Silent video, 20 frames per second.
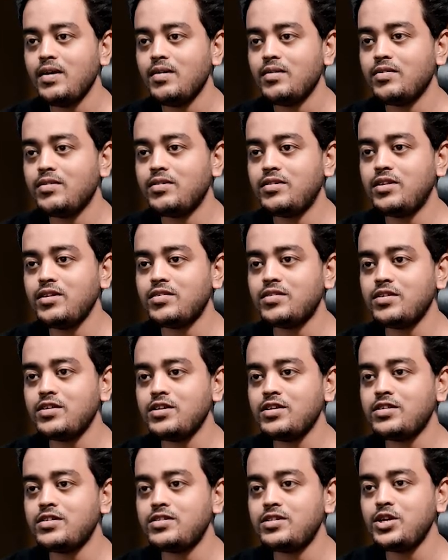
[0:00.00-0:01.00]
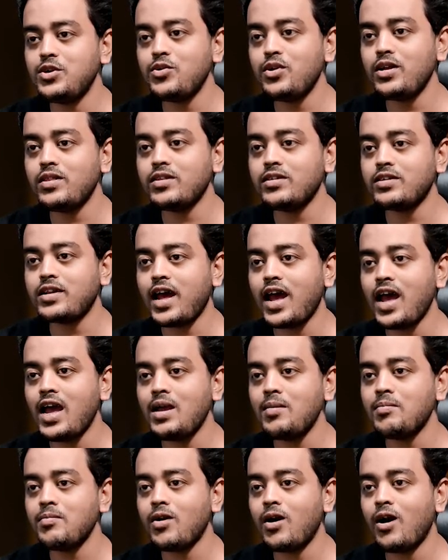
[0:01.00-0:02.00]
this is during the
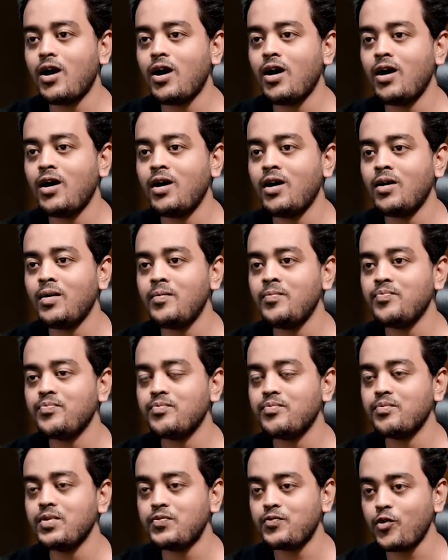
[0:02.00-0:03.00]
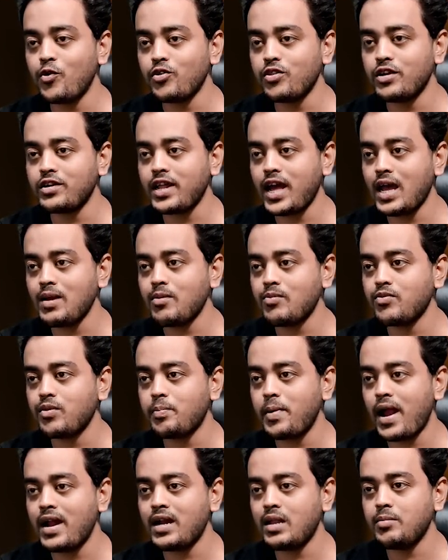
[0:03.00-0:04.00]
time, before the time of the
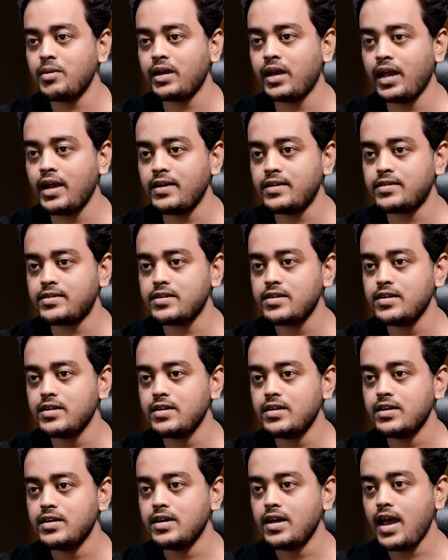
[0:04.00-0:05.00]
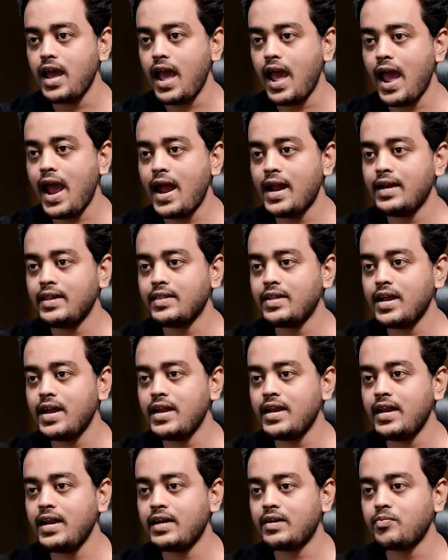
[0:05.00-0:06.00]
pandemic hit, and
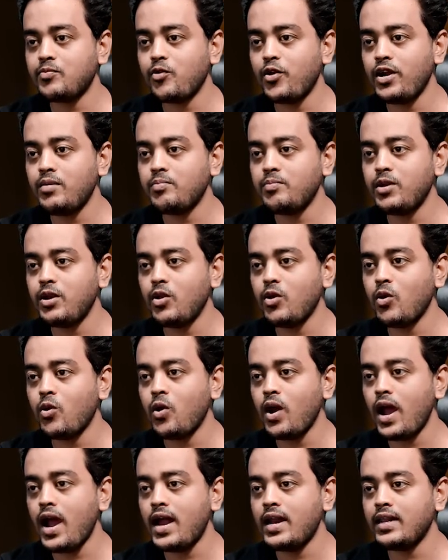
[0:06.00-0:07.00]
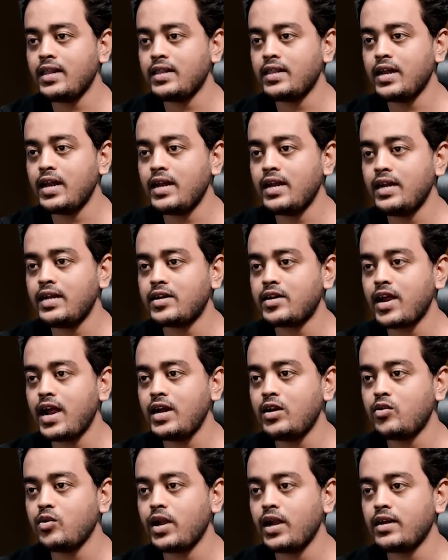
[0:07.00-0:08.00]
then it went below, and then it
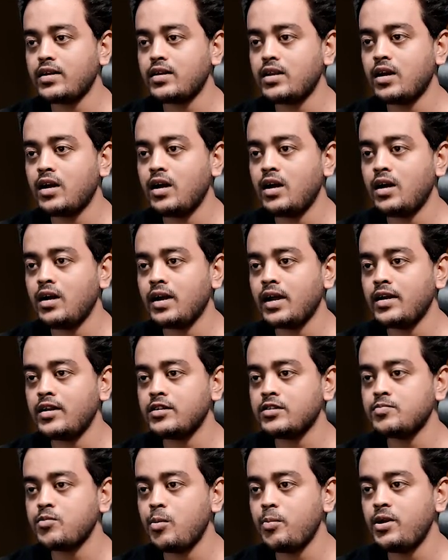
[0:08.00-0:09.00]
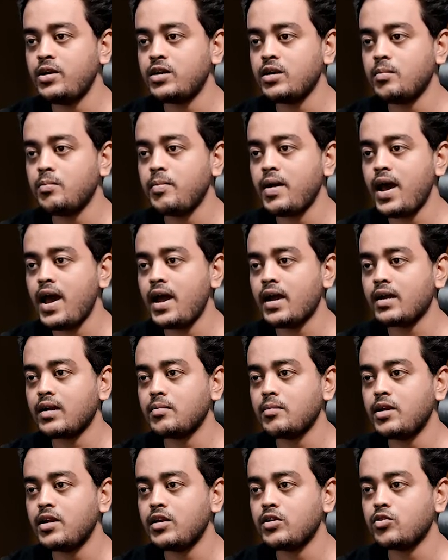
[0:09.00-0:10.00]
tried to get its momentum back,
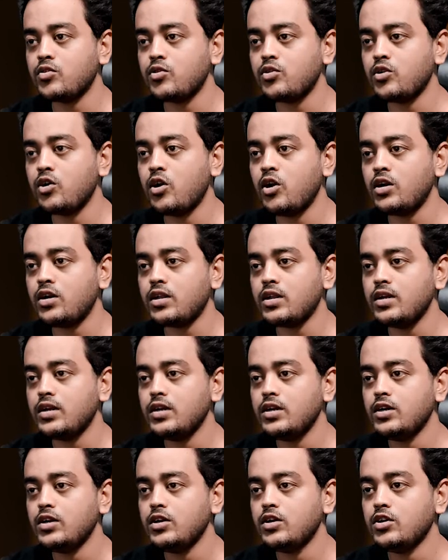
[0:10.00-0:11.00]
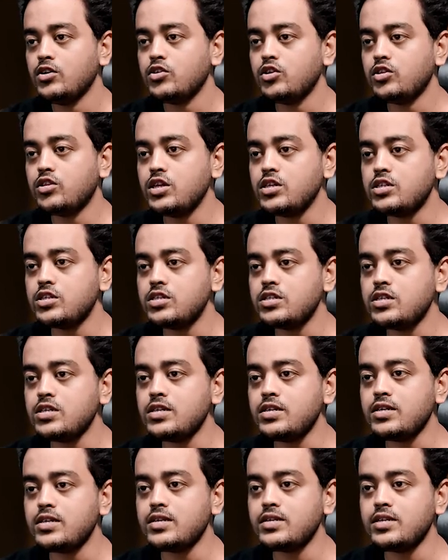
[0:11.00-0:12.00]
but it could not. So this is
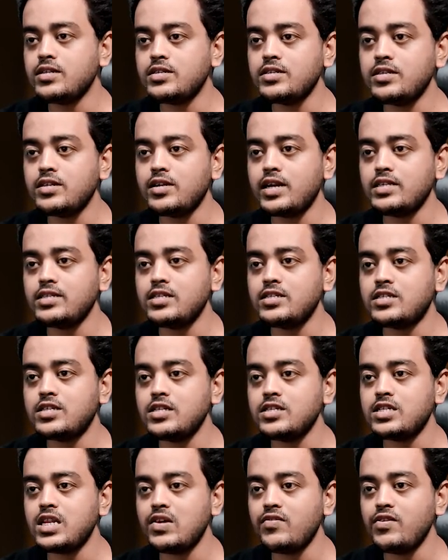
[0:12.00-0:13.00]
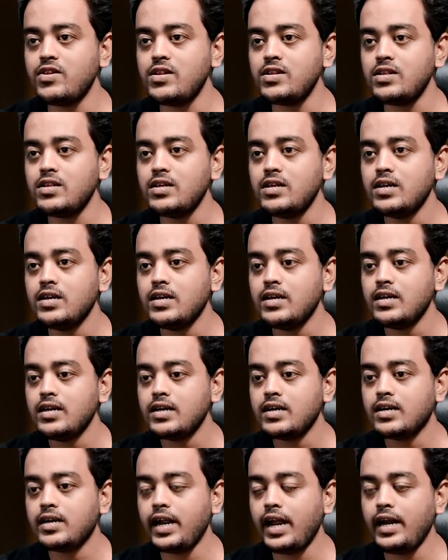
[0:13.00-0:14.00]
a resistance level
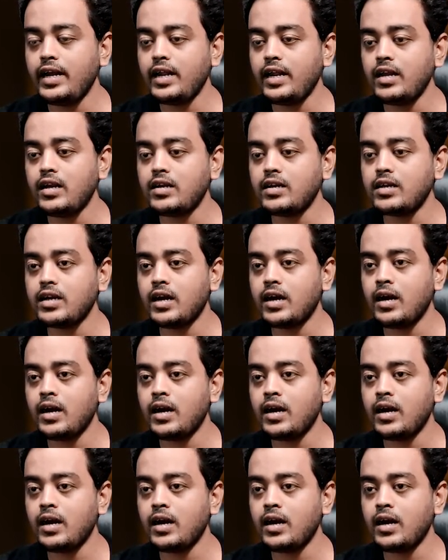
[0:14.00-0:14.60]
created